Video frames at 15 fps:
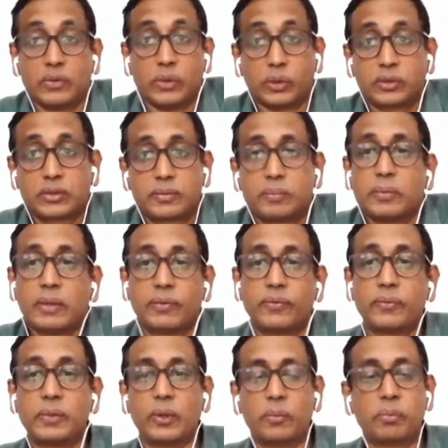looks
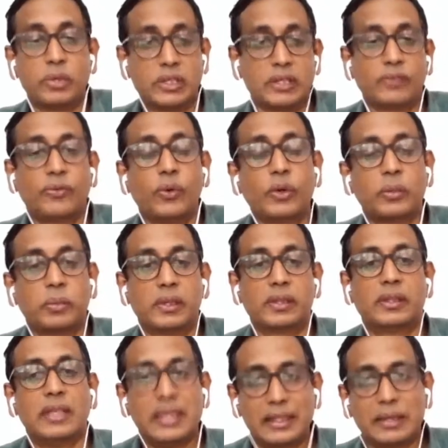pretty
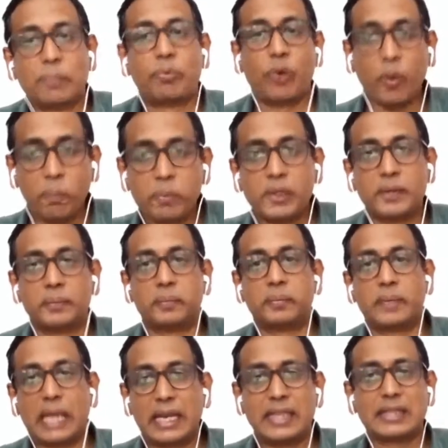affordable. The
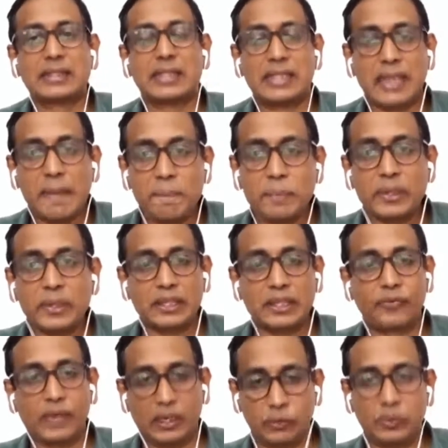problem, I guess, the
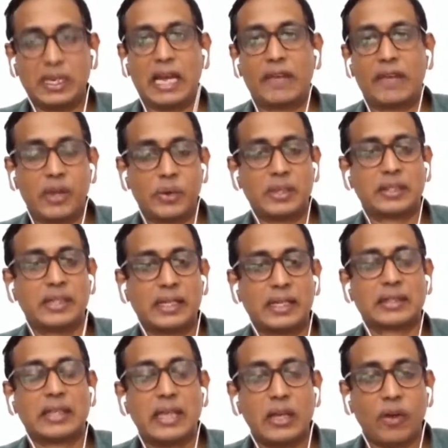tempering effect we have now is
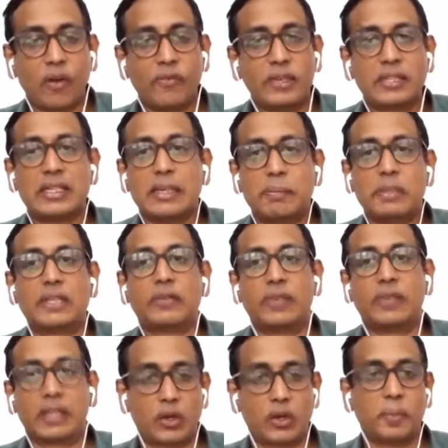there's obviously a bit
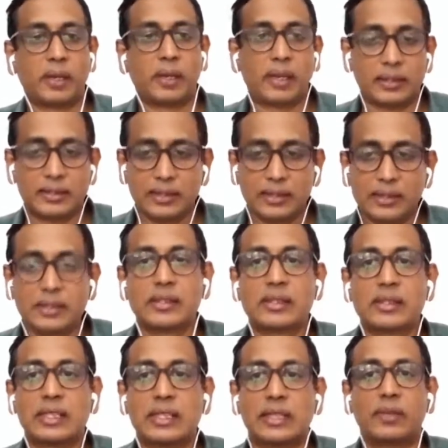of economic
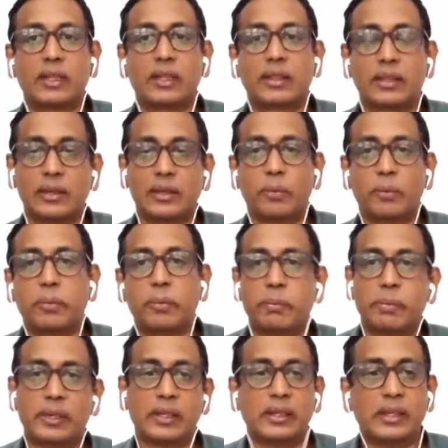uncertainty with
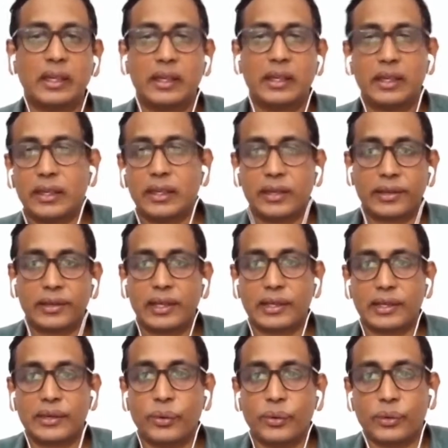people
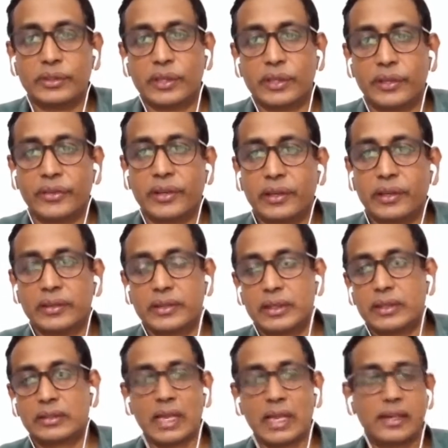getting holds on
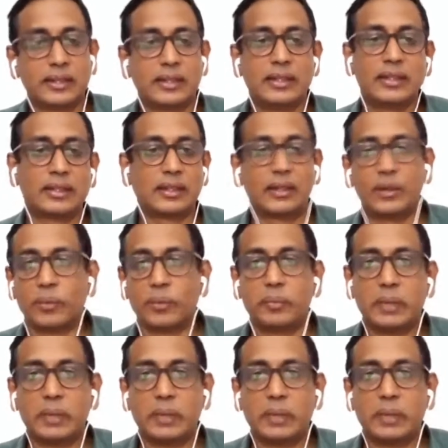their salaries, and